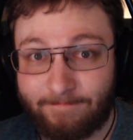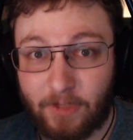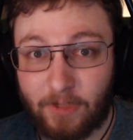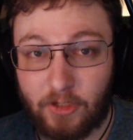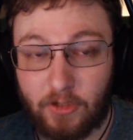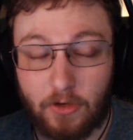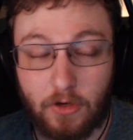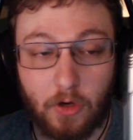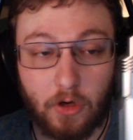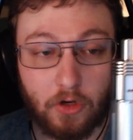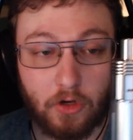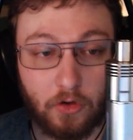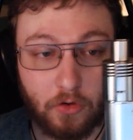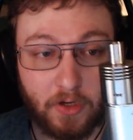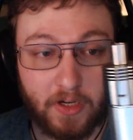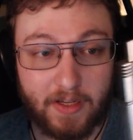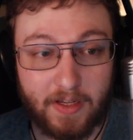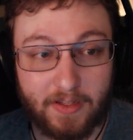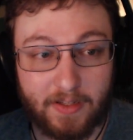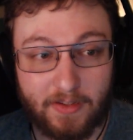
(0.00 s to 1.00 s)
So you could
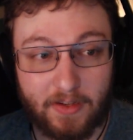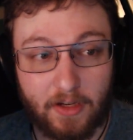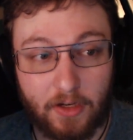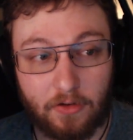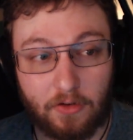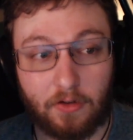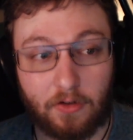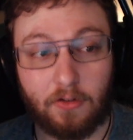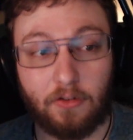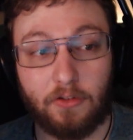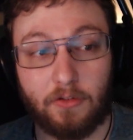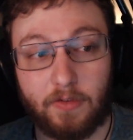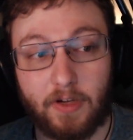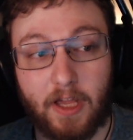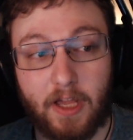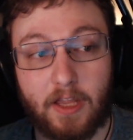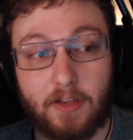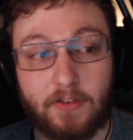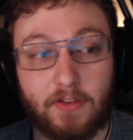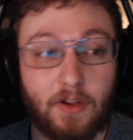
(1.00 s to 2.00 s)
treat it as an internal
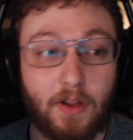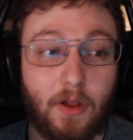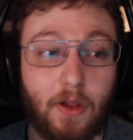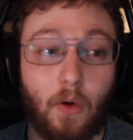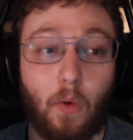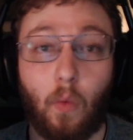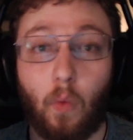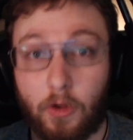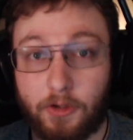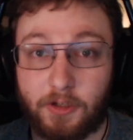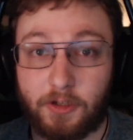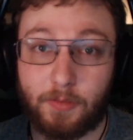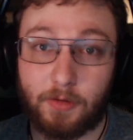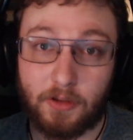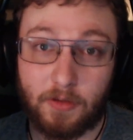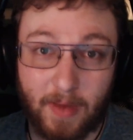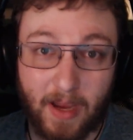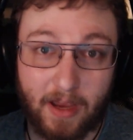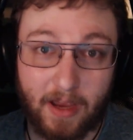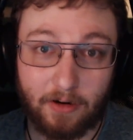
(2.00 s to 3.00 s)
device once you put
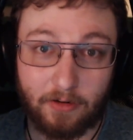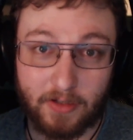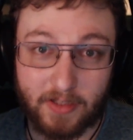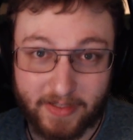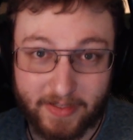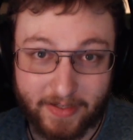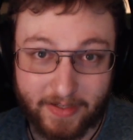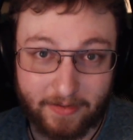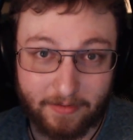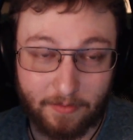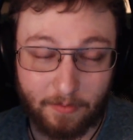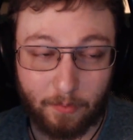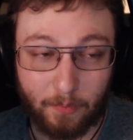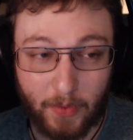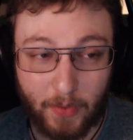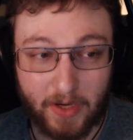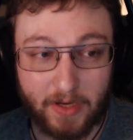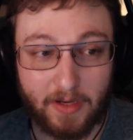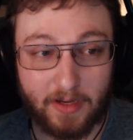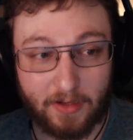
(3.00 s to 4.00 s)
the batteries in,
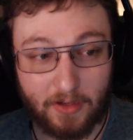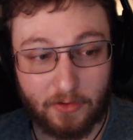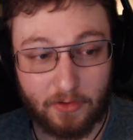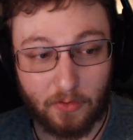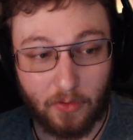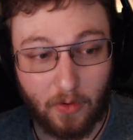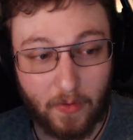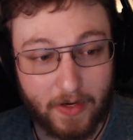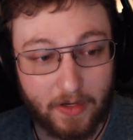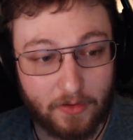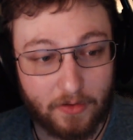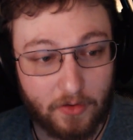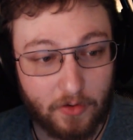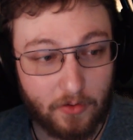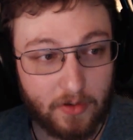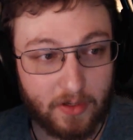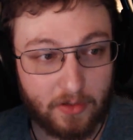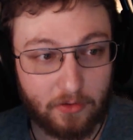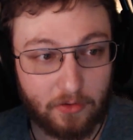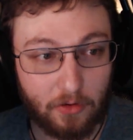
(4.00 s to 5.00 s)
but it does require its
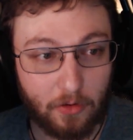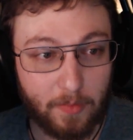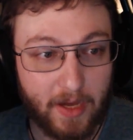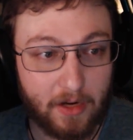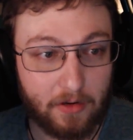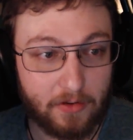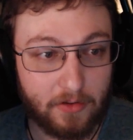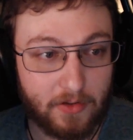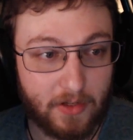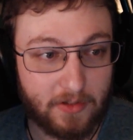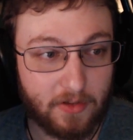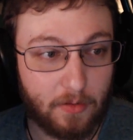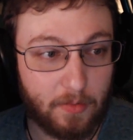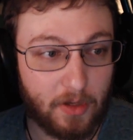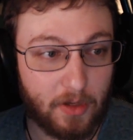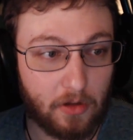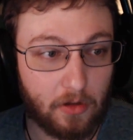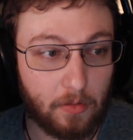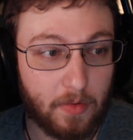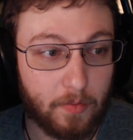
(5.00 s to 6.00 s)
own external battery, so that's going to
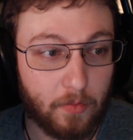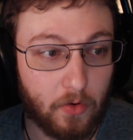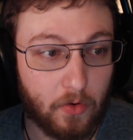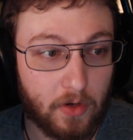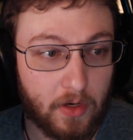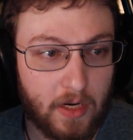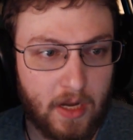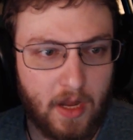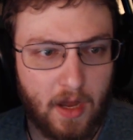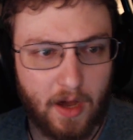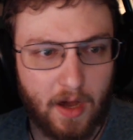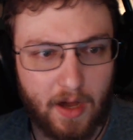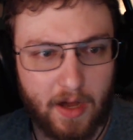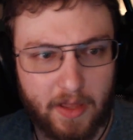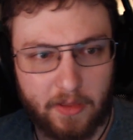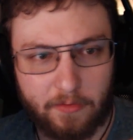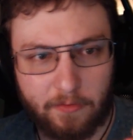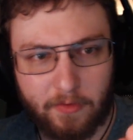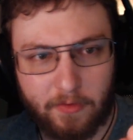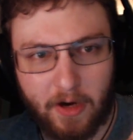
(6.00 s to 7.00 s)
be a little bit more.
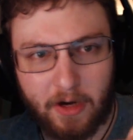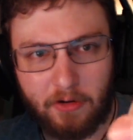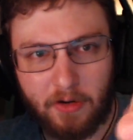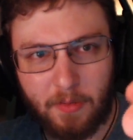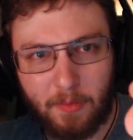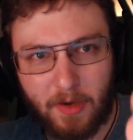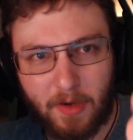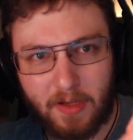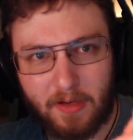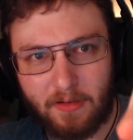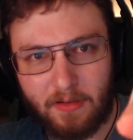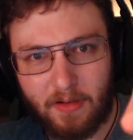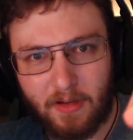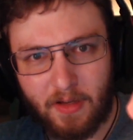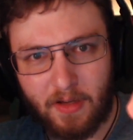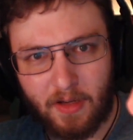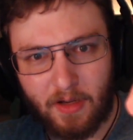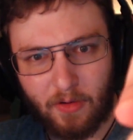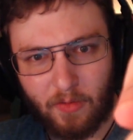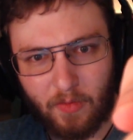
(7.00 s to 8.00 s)
The firing button
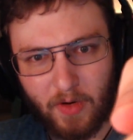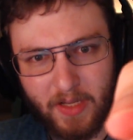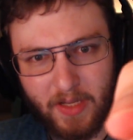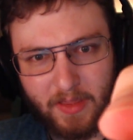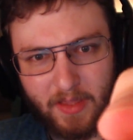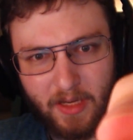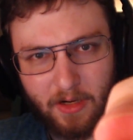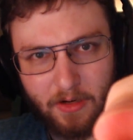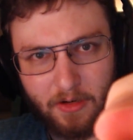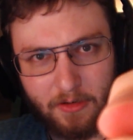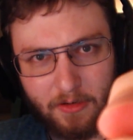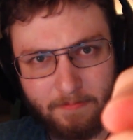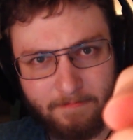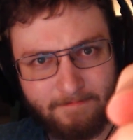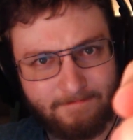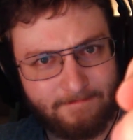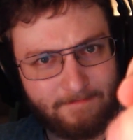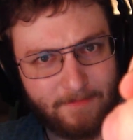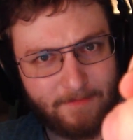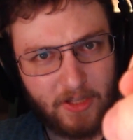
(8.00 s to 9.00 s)
right there,
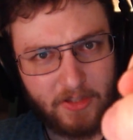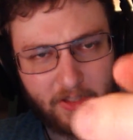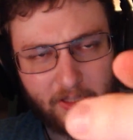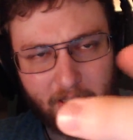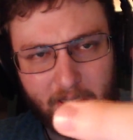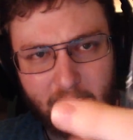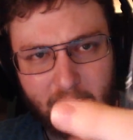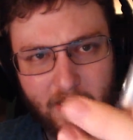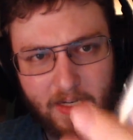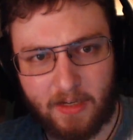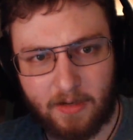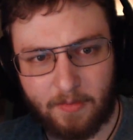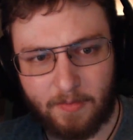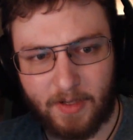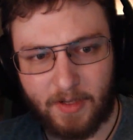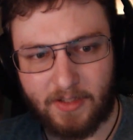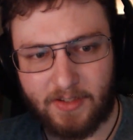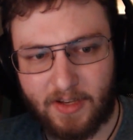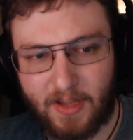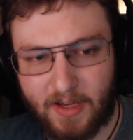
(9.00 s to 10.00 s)
it's clicky,
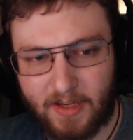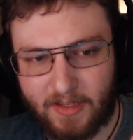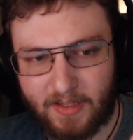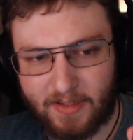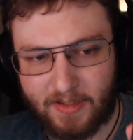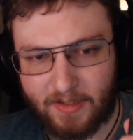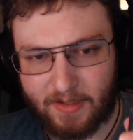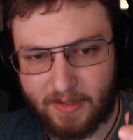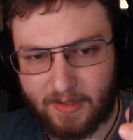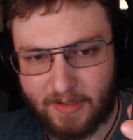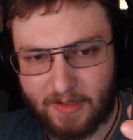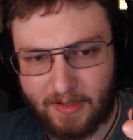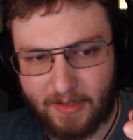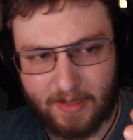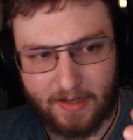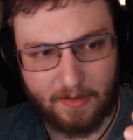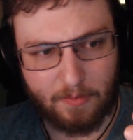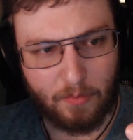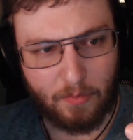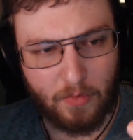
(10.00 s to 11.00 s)
it's nice,
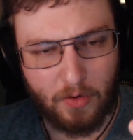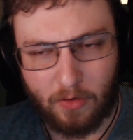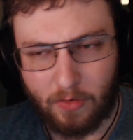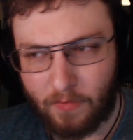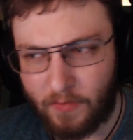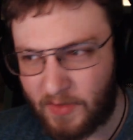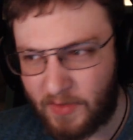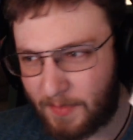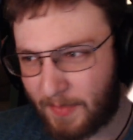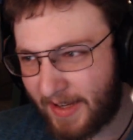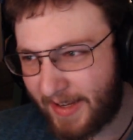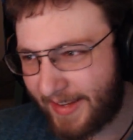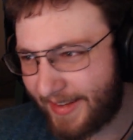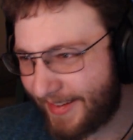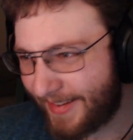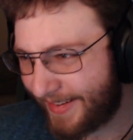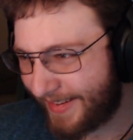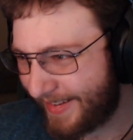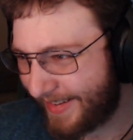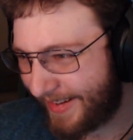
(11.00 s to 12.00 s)
it moves,
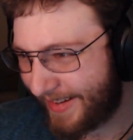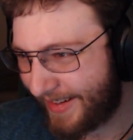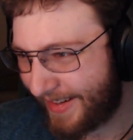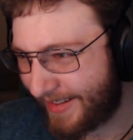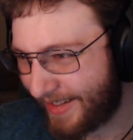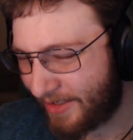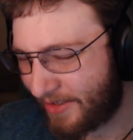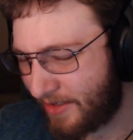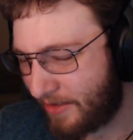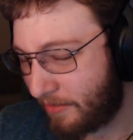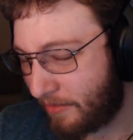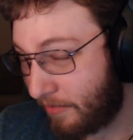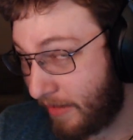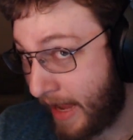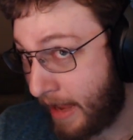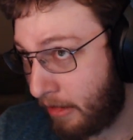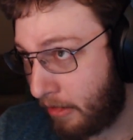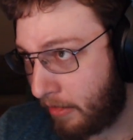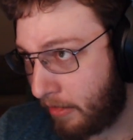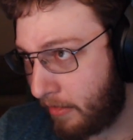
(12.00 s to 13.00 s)
but it doesn't
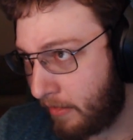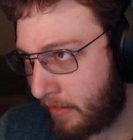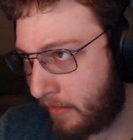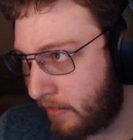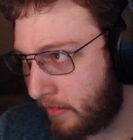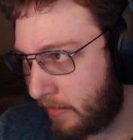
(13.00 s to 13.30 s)
rattle.